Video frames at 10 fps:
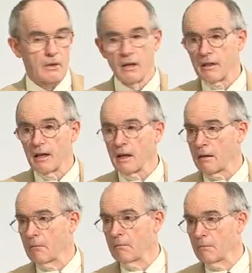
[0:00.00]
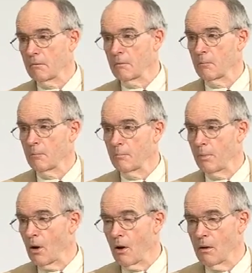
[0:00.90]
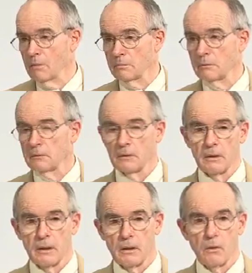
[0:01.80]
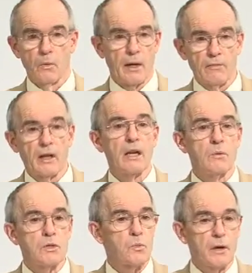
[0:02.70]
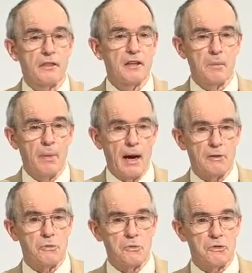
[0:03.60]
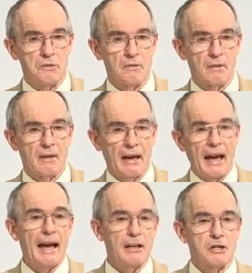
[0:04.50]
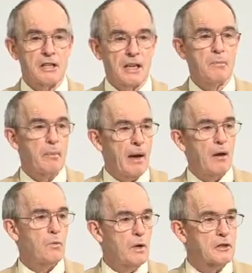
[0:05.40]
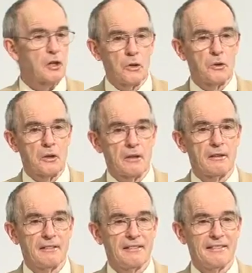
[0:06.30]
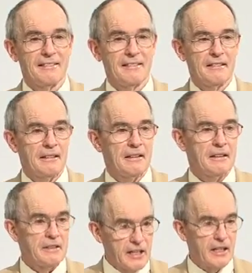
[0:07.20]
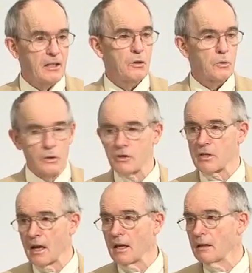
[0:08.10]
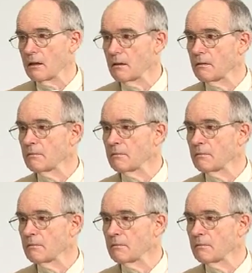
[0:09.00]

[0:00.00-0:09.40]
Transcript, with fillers: You think Paul, whenever he was with the apostles, asked them about what the Lord did or said?